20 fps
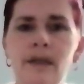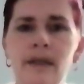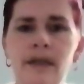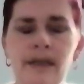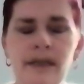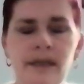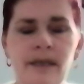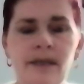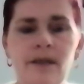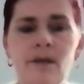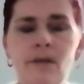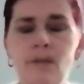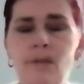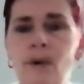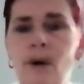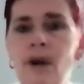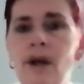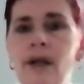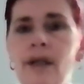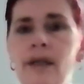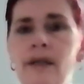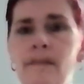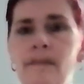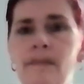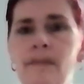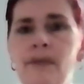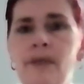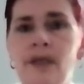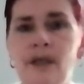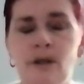is the one
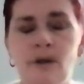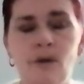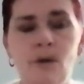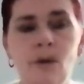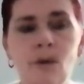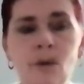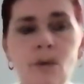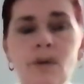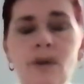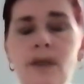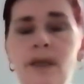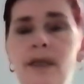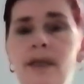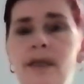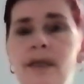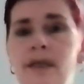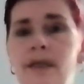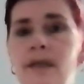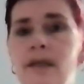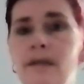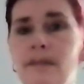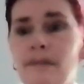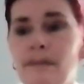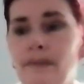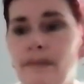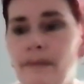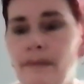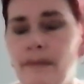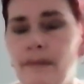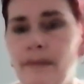that causes
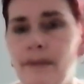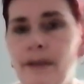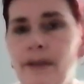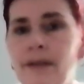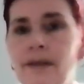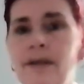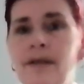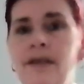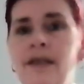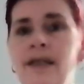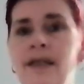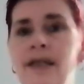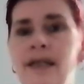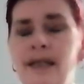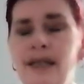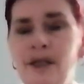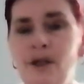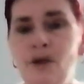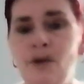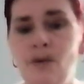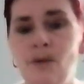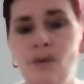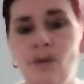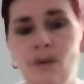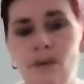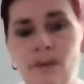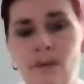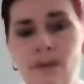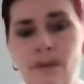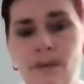the
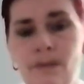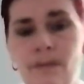initial,